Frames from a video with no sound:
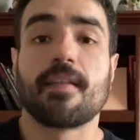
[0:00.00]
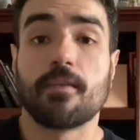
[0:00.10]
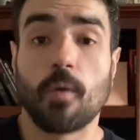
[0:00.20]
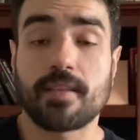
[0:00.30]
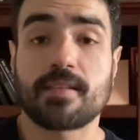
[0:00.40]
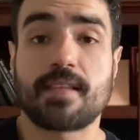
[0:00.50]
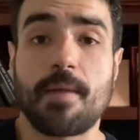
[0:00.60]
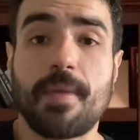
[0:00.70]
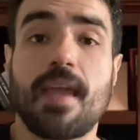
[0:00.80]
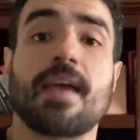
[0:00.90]
What does
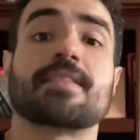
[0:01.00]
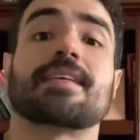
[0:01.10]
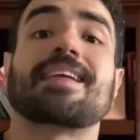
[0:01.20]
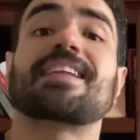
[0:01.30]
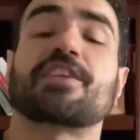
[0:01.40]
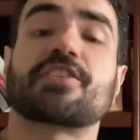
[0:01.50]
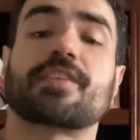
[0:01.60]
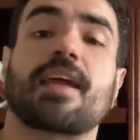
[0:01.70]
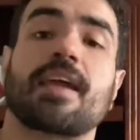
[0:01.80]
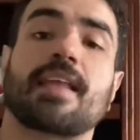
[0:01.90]
that mean is inner
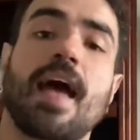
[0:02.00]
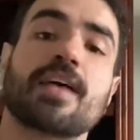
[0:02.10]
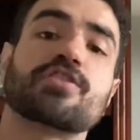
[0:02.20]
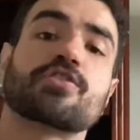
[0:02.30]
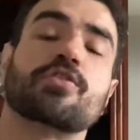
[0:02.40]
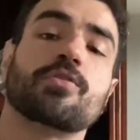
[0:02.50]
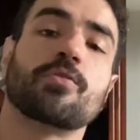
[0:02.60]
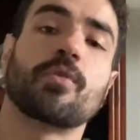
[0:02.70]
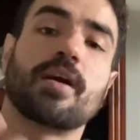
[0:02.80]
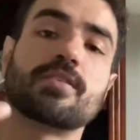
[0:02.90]
state has
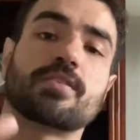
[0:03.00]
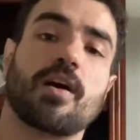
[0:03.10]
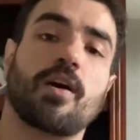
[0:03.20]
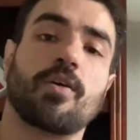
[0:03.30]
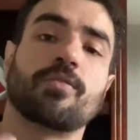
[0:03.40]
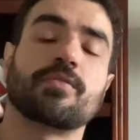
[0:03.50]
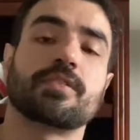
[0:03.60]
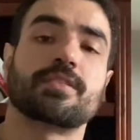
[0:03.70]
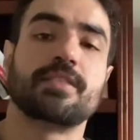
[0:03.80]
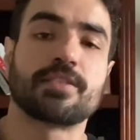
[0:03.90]
to its own
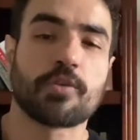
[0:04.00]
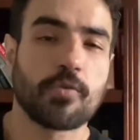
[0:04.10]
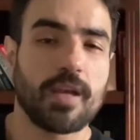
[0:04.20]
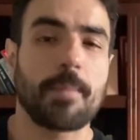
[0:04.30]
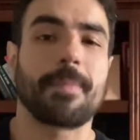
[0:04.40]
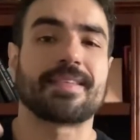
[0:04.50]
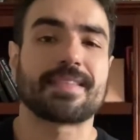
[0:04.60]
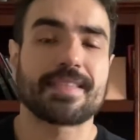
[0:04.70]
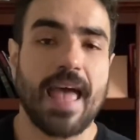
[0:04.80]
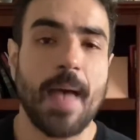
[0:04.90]
discrete
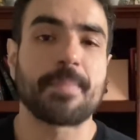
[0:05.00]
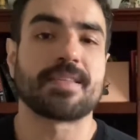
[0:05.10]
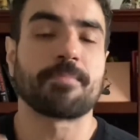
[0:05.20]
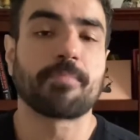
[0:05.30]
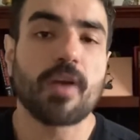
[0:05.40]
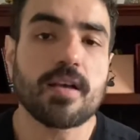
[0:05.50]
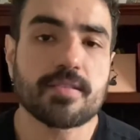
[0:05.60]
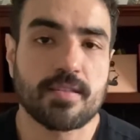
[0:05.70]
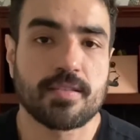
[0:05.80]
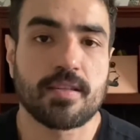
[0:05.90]
steps and
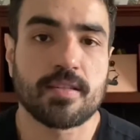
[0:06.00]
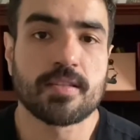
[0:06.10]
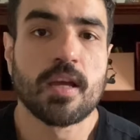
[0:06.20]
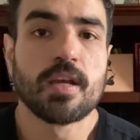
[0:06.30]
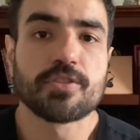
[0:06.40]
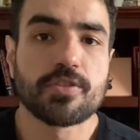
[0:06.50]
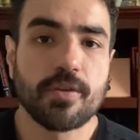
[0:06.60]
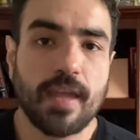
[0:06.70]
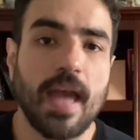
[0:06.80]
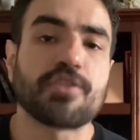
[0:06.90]
processes to
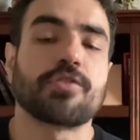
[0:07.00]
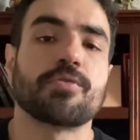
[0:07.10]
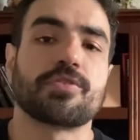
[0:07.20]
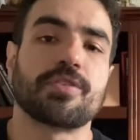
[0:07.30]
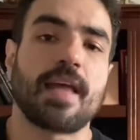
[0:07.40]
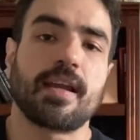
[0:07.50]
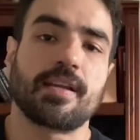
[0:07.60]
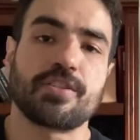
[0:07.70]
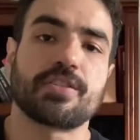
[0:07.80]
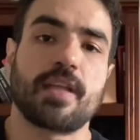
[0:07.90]
get you to that
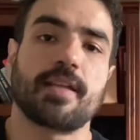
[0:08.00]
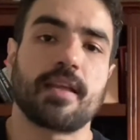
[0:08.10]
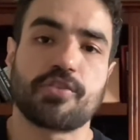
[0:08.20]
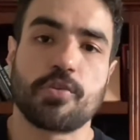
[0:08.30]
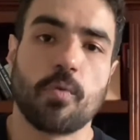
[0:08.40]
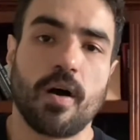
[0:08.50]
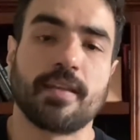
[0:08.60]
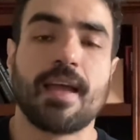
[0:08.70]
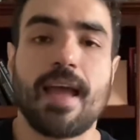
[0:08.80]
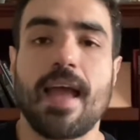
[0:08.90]
inner state that you want.